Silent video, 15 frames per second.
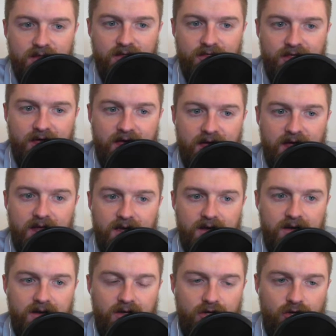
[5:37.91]
that
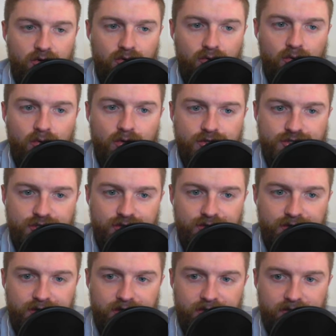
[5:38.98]
you
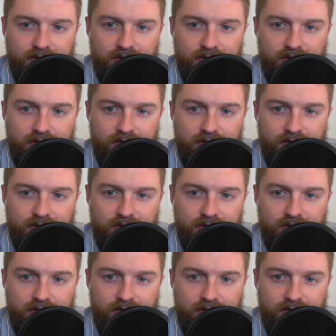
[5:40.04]
should